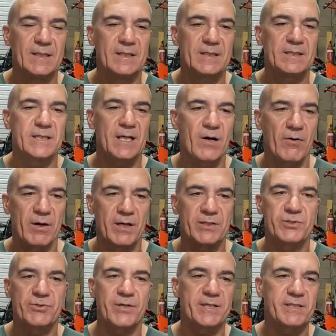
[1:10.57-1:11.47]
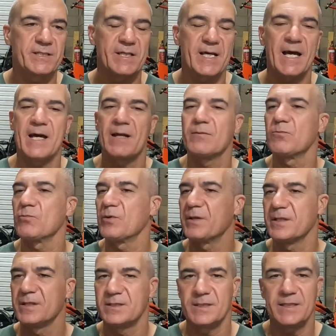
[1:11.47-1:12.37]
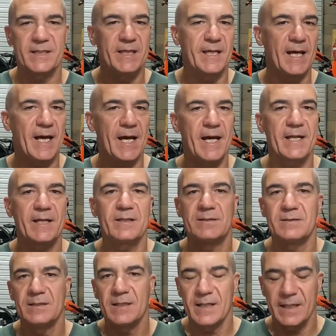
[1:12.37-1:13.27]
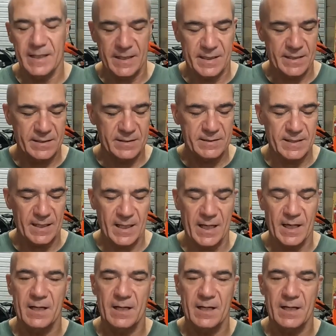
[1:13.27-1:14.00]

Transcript: So I addressed that with a decat and